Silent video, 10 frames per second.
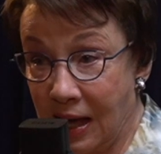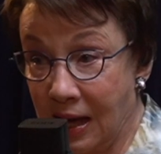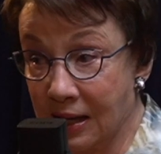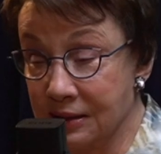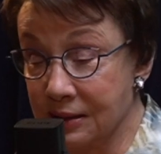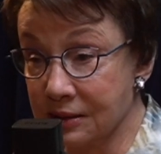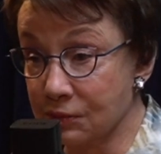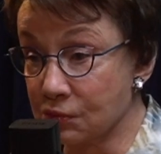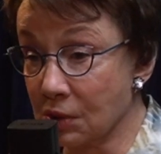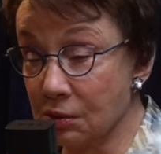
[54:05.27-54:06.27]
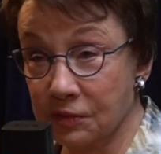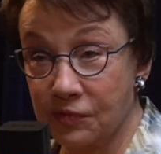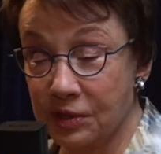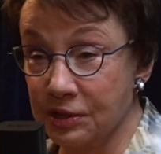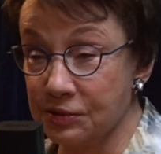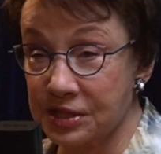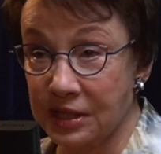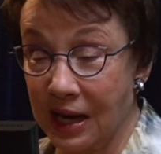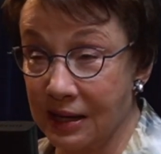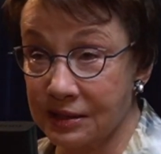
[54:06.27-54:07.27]
And the role of the
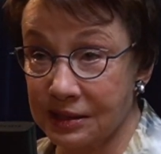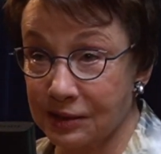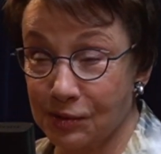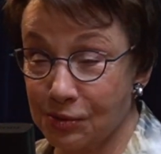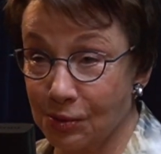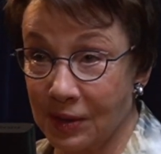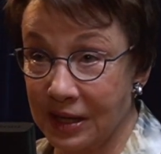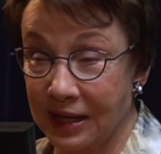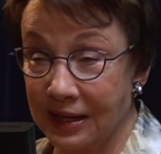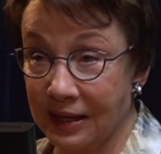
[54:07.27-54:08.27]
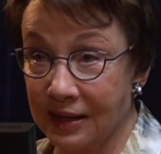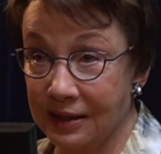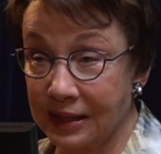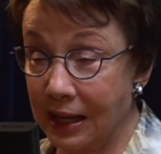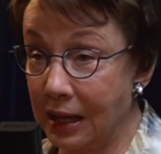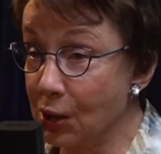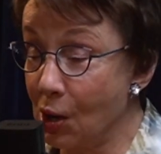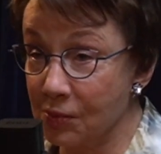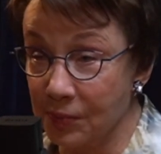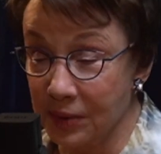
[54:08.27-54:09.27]
Houston Housing Authority
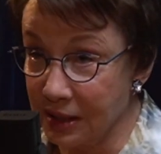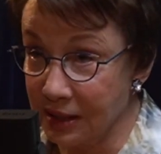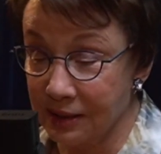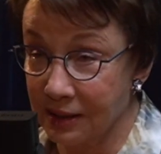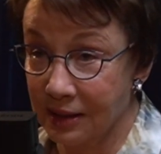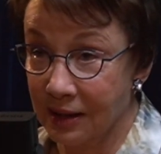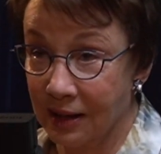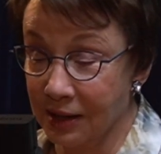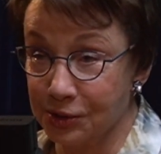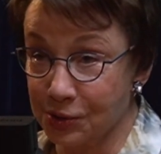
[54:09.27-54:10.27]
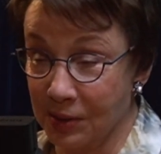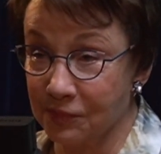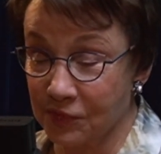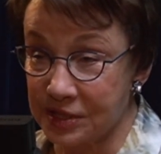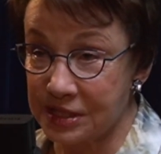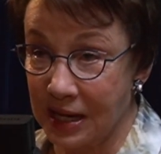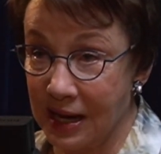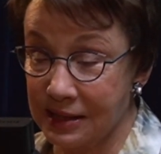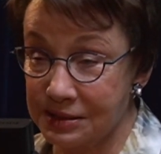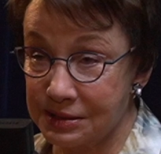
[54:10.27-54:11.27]
cannot be
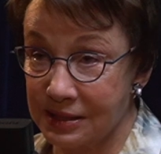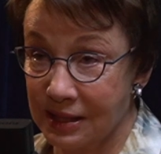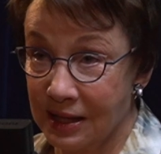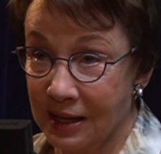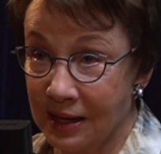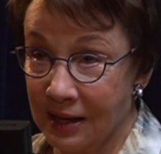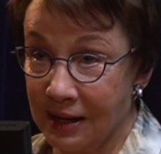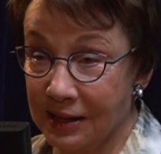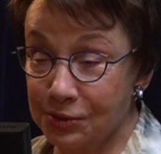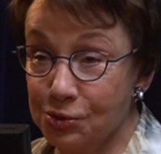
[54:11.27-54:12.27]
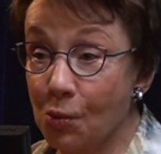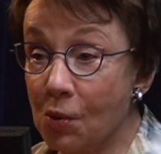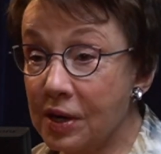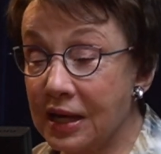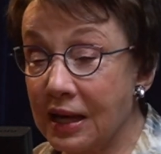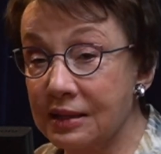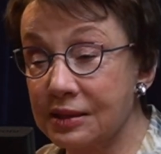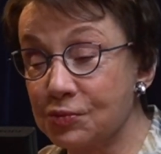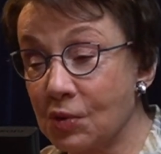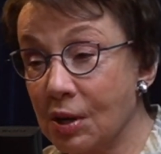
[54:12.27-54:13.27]
underemphasized, nor can
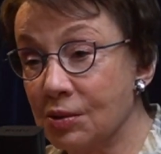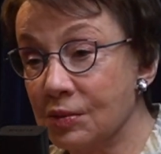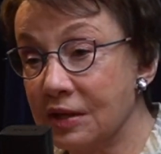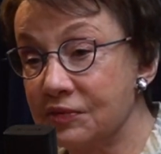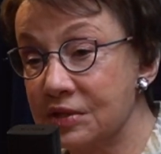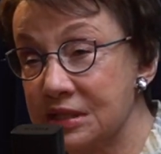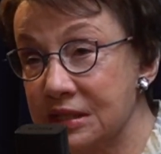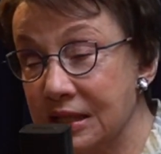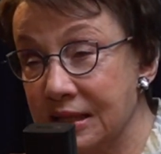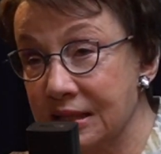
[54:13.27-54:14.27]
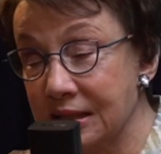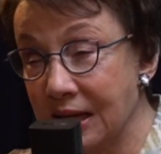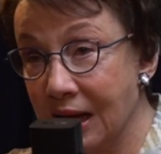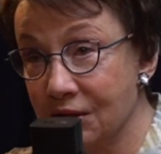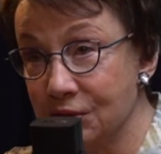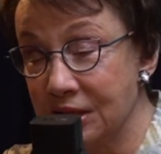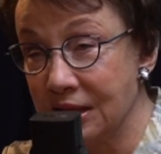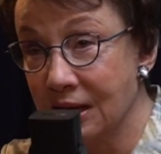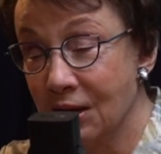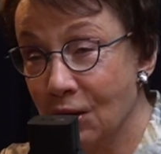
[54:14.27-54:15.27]
the role of the city and
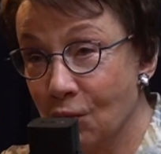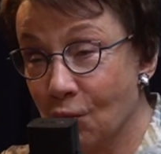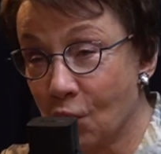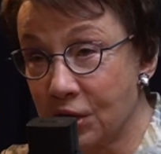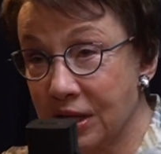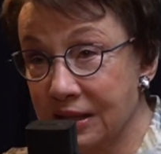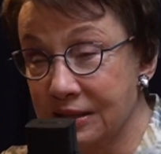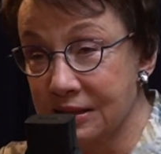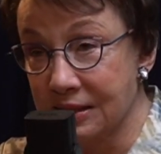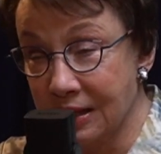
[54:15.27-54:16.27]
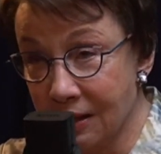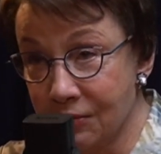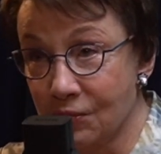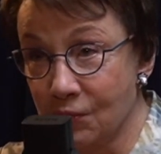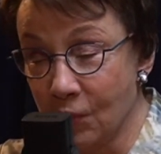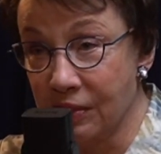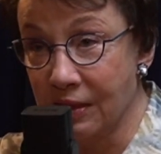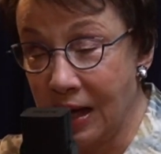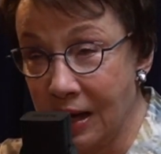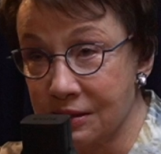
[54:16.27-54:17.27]
county working together with
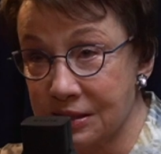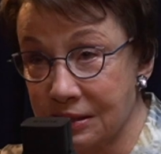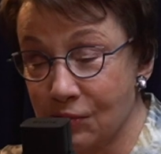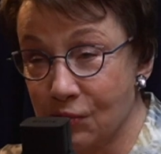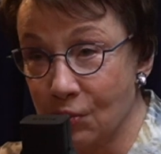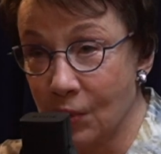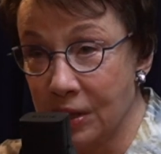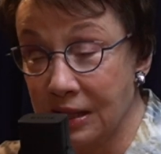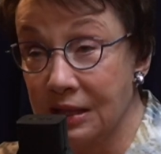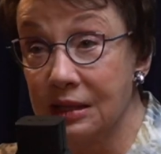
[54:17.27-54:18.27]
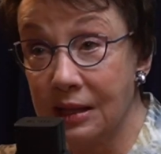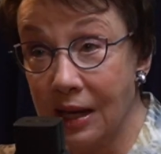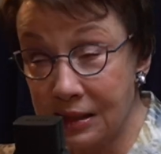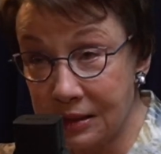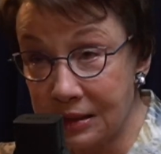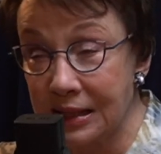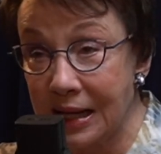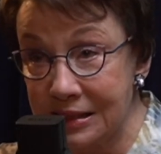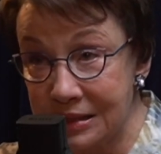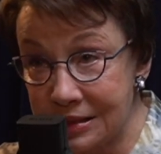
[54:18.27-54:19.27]
the housing authority in that
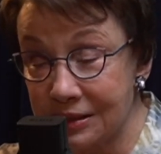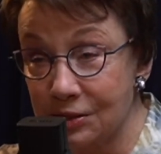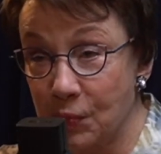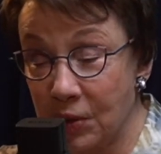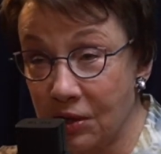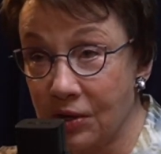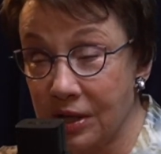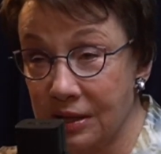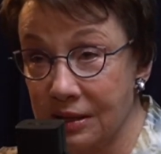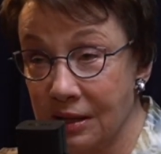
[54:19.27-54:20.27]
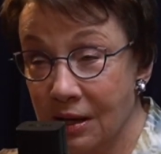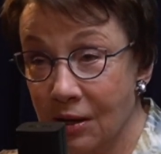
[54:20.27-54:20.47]
nascent period